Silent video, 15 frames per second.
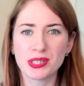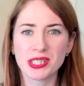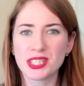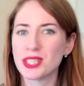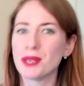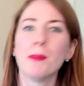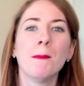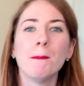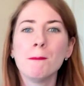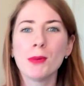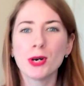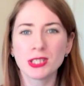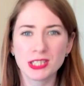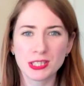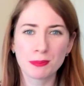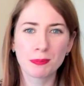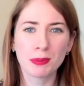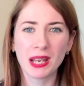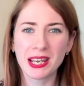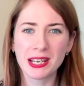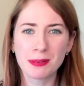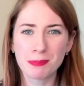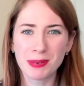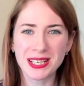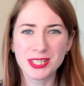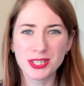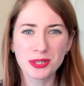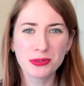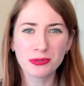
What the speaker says: to multiply it by 2,